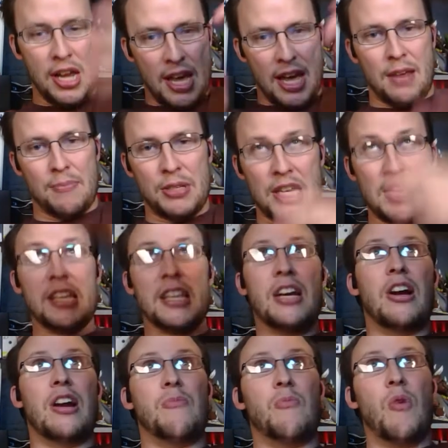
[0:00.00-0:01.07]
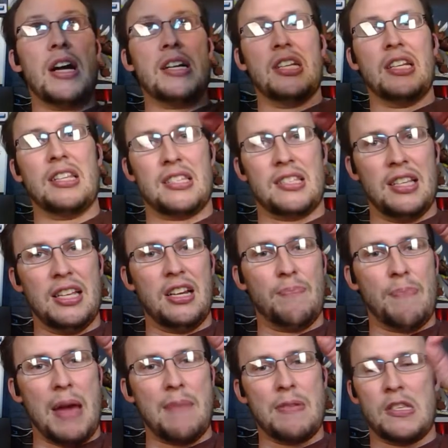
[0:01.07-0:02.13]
And I'm sitting there and I'm watching this little baby